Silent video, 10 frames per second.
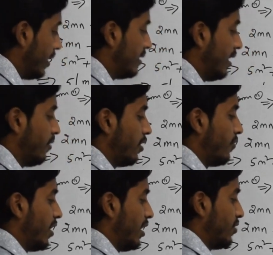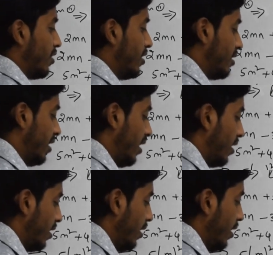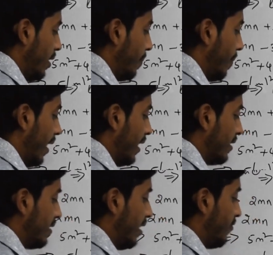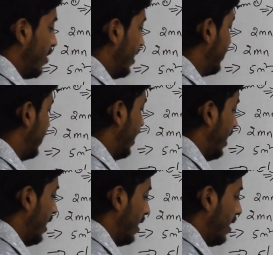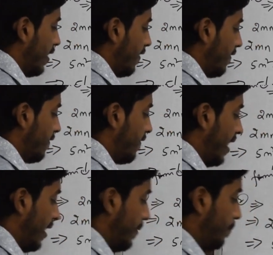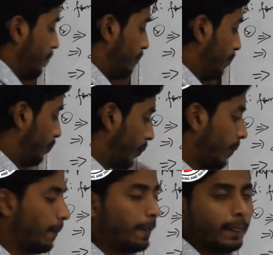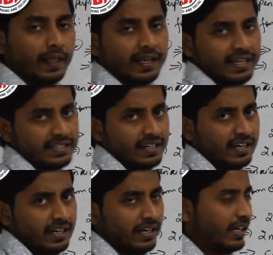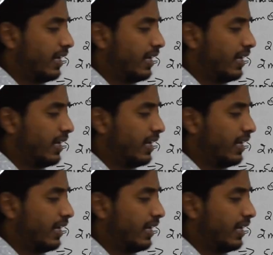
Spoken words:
is equal to, what is constant here? Minus 3. What is A? 5. Isn't it?